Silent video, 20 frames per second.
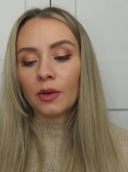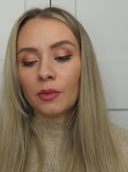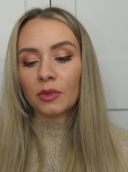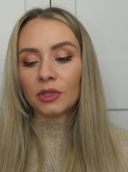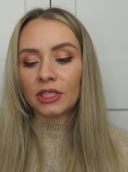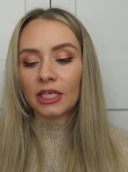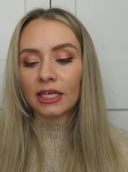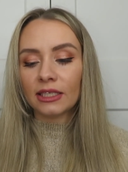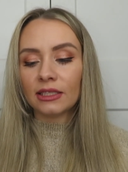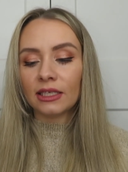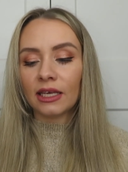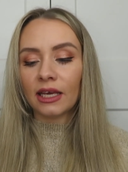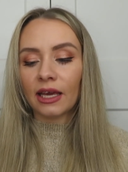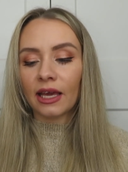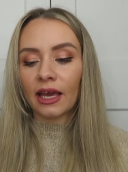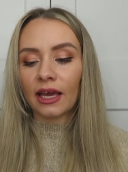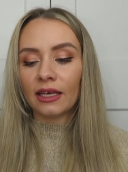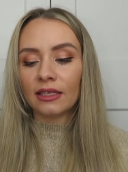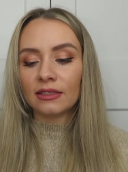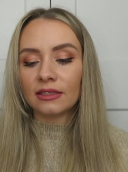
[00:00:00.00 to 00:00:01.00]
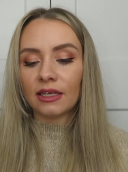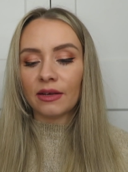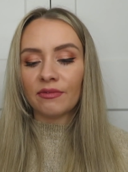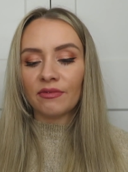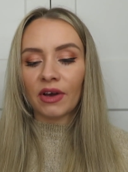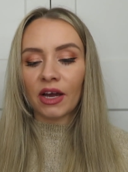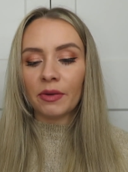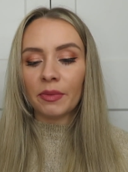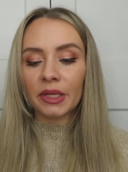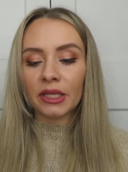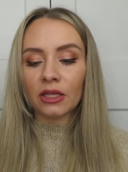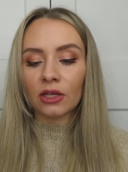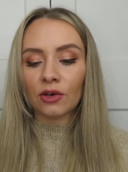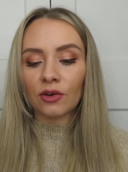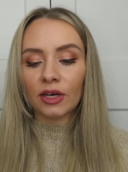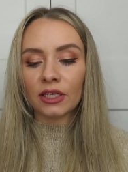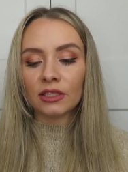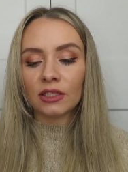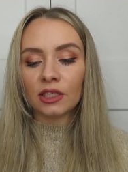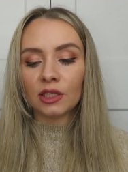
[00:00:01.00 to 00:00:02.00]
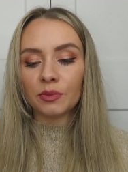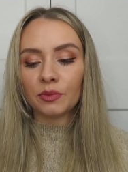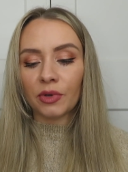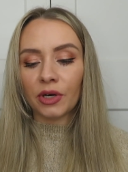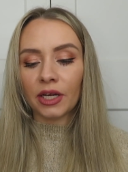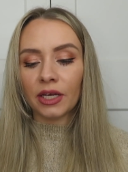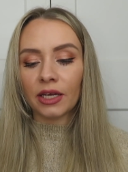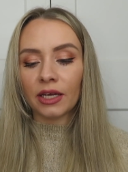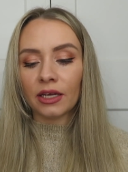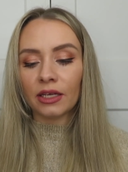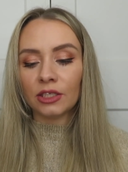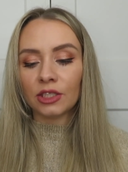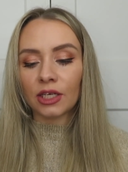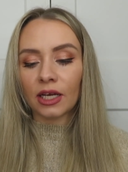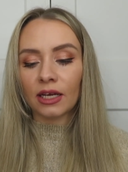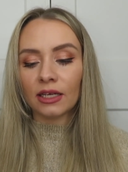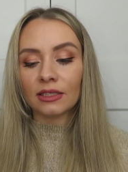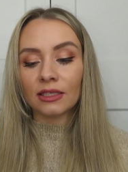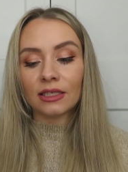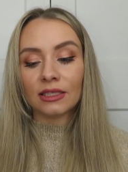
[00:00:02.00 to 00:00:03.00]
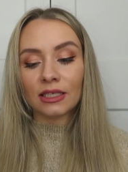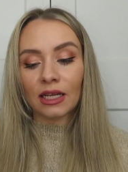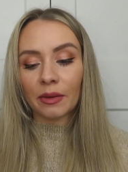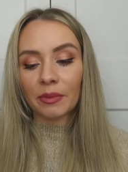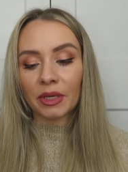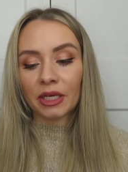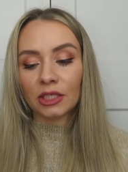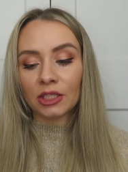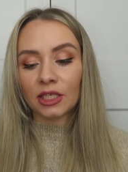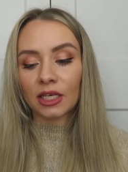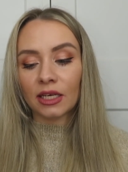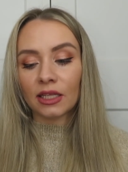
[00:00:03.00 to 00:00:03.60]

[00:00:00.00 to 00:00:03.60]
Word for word: protecting against environmental aggressors, breakage and damage.